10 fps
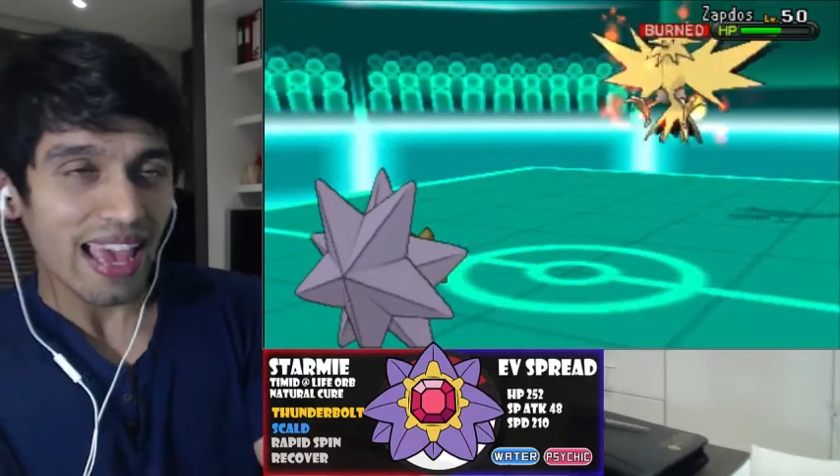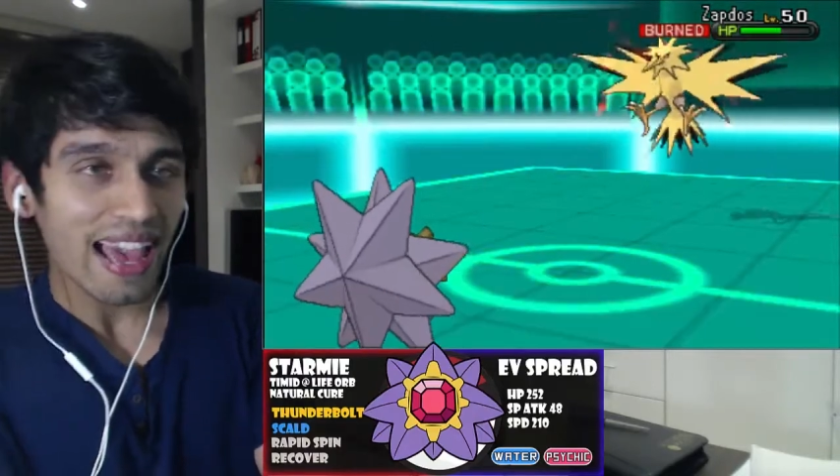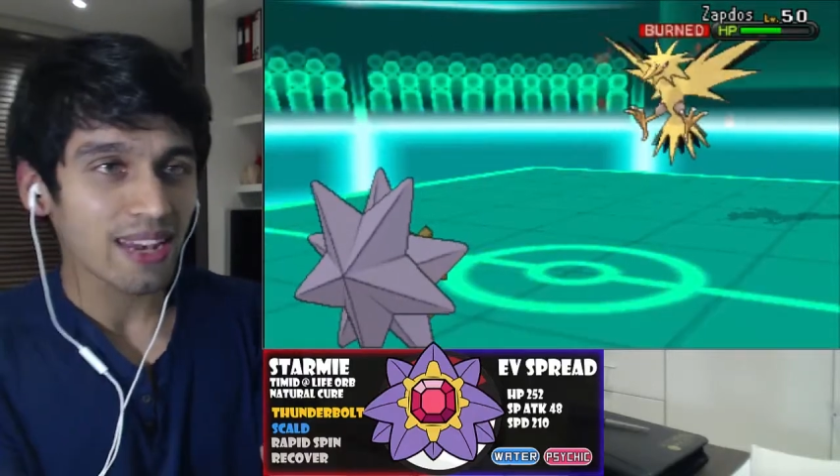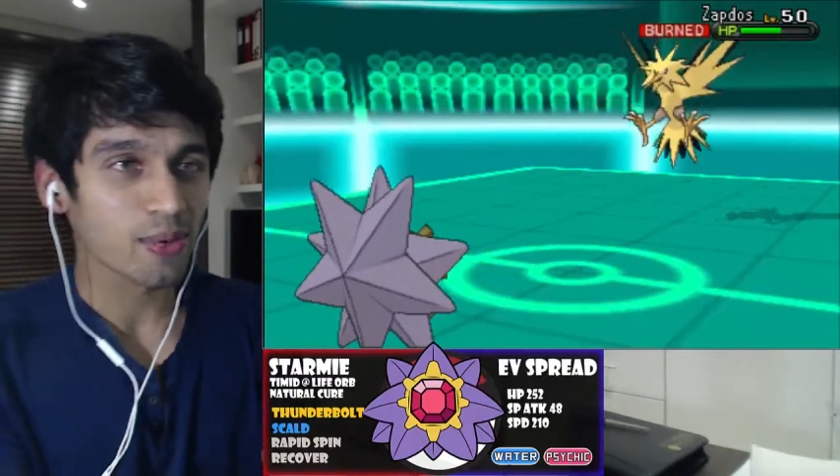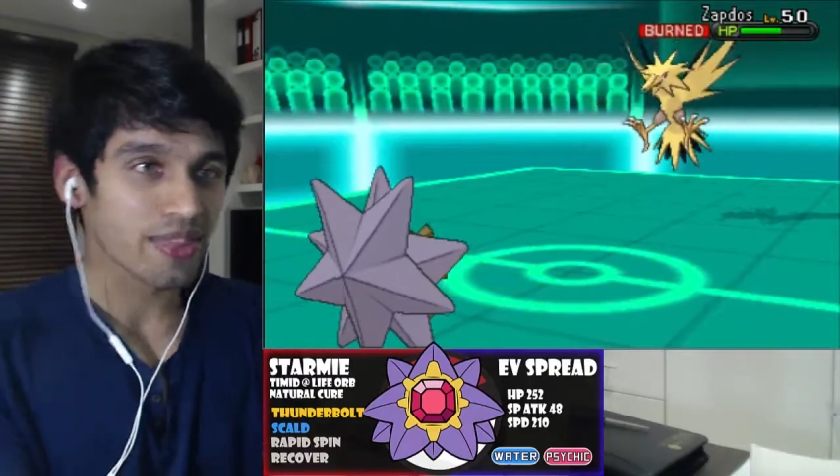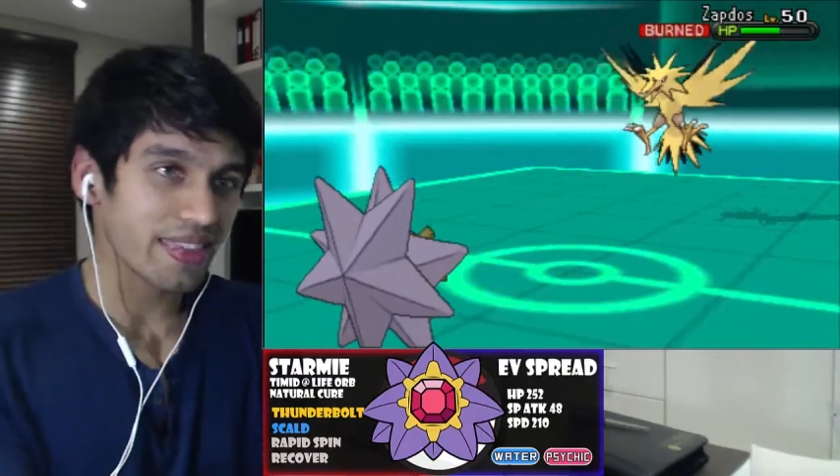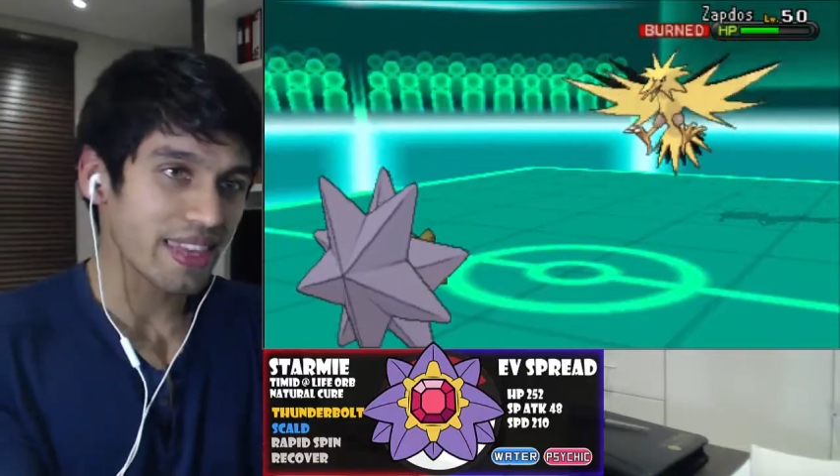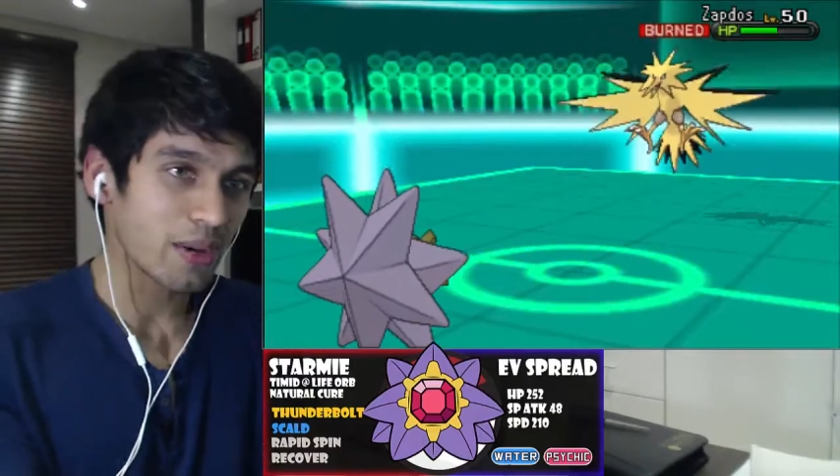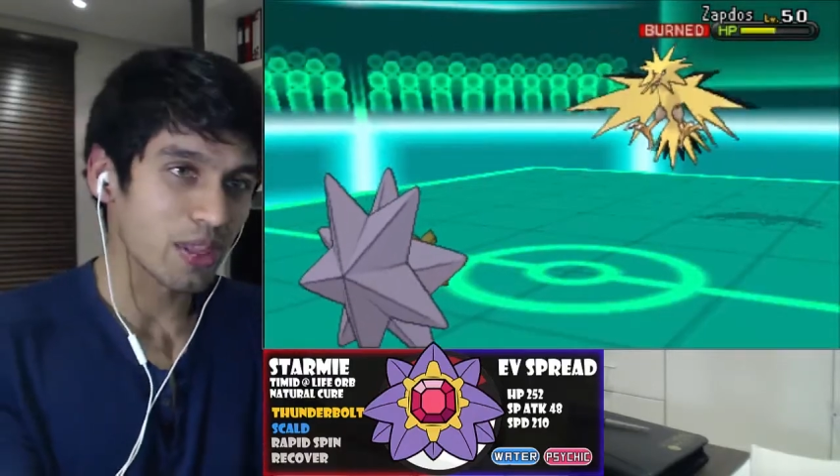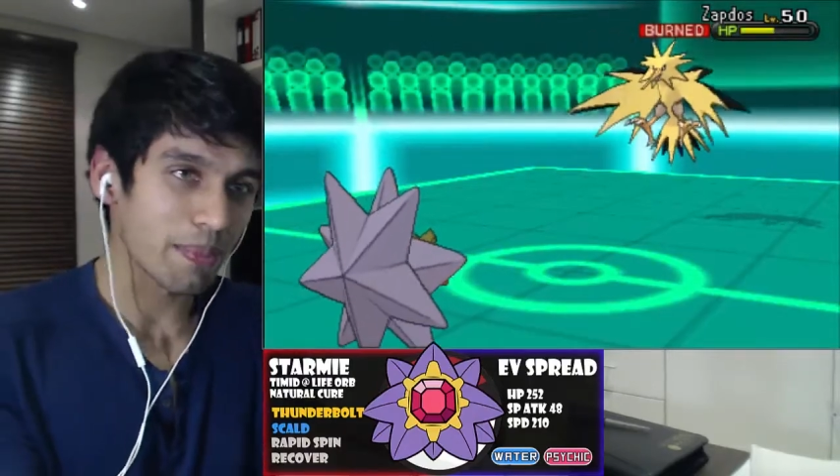and with
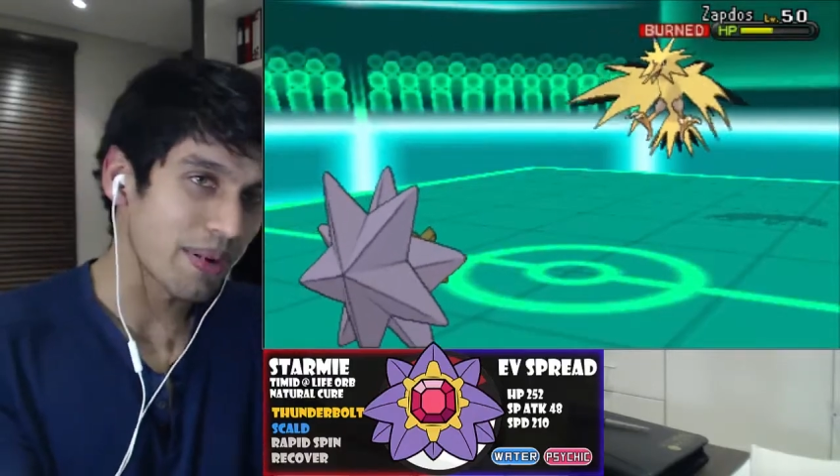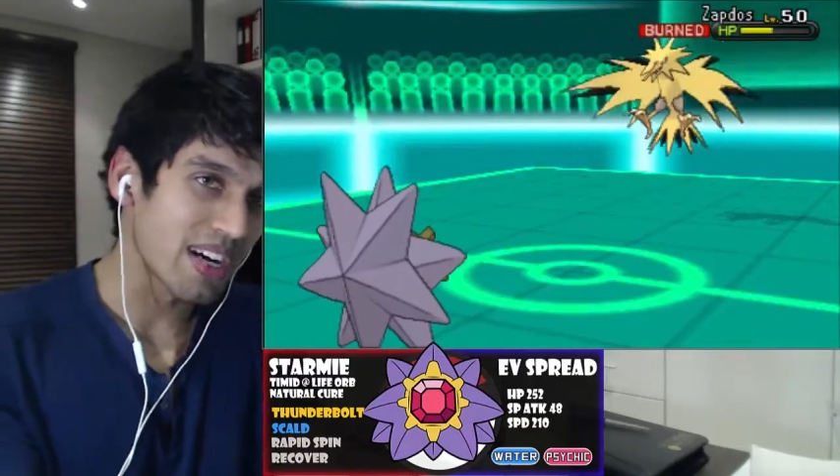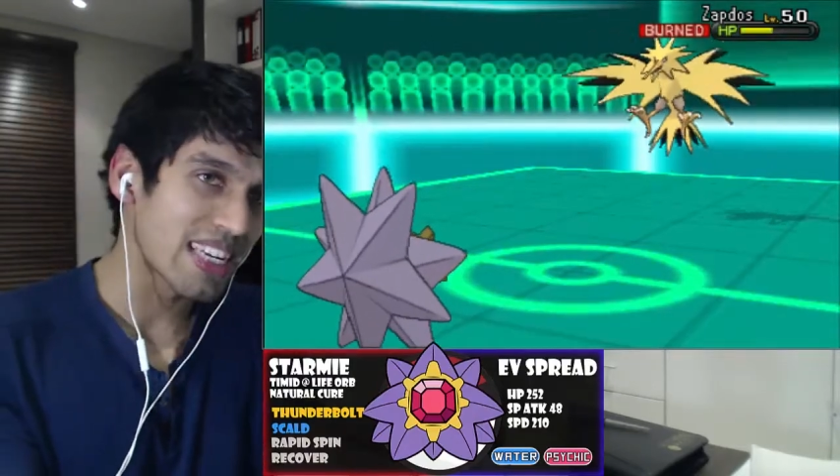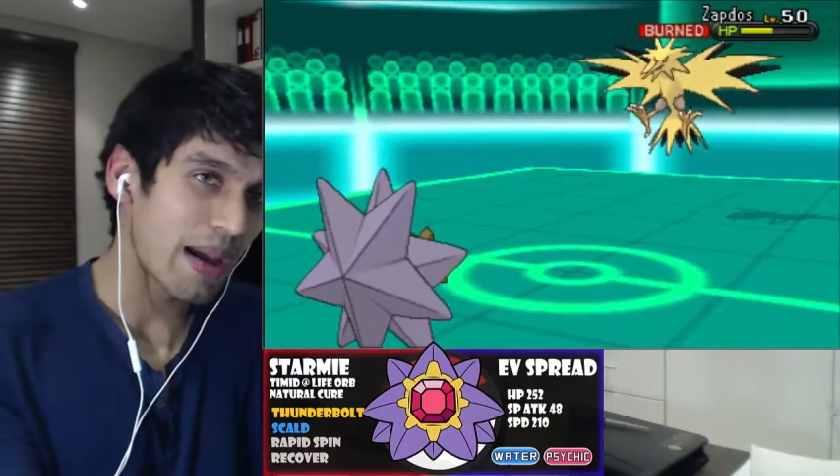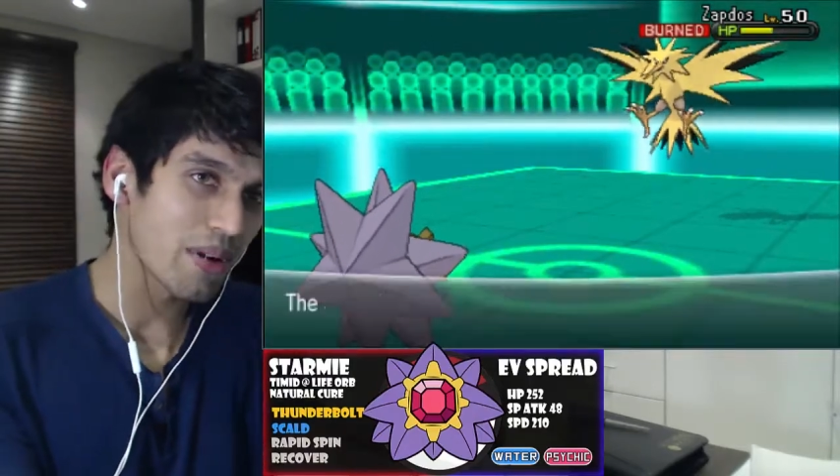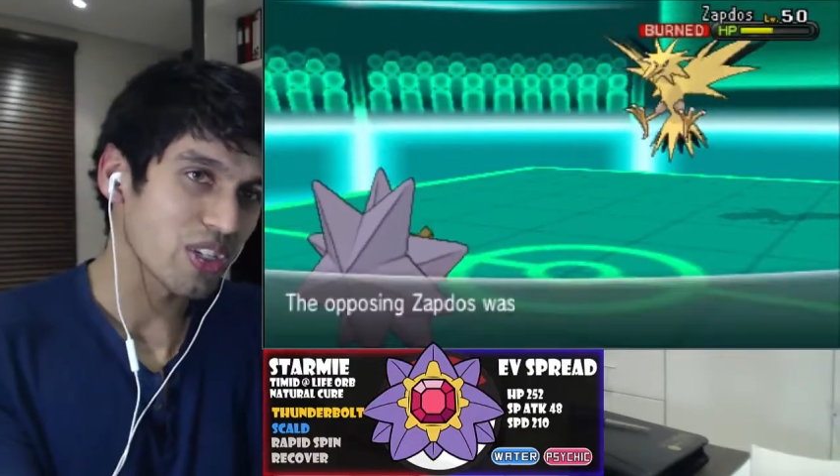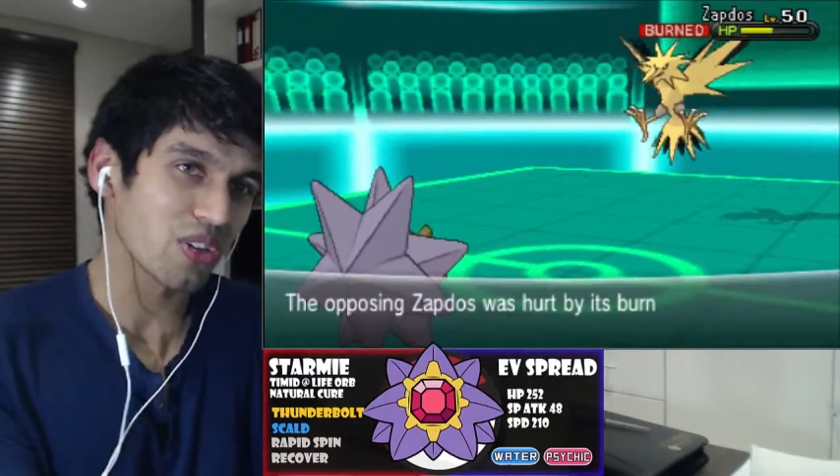the burn damage.